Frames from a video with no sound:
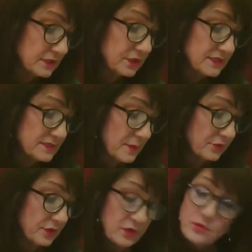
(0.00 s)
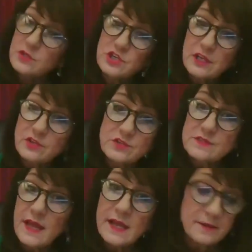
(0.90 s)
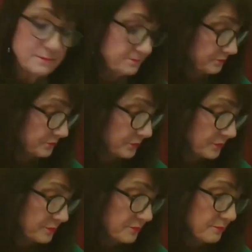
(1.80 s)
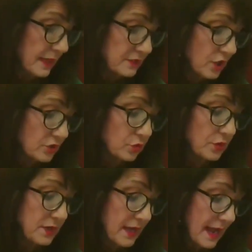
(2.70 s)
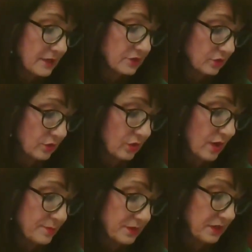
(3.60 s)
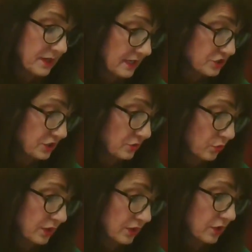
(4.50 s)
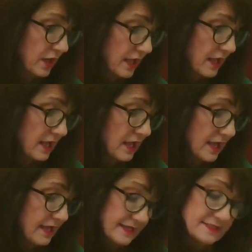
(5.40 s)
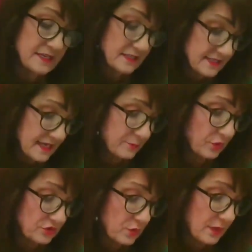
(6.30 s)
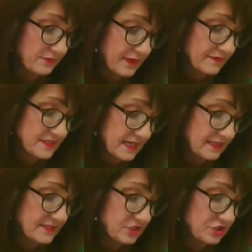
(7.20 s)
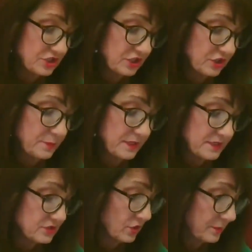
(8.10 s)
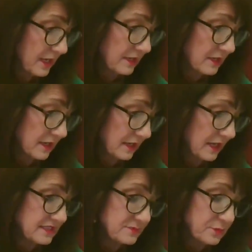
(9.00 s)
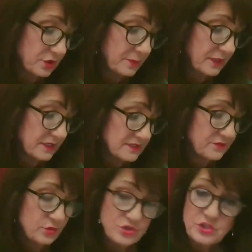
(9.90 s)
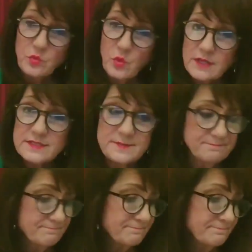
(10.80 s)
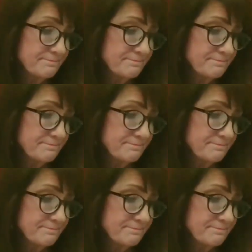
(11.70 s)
Still, as a mother, I knew the challenges ahead. My daughter would not grow up in a nation where, uh, as an example, in 25 states, she could be discriminated against merely because of who she was.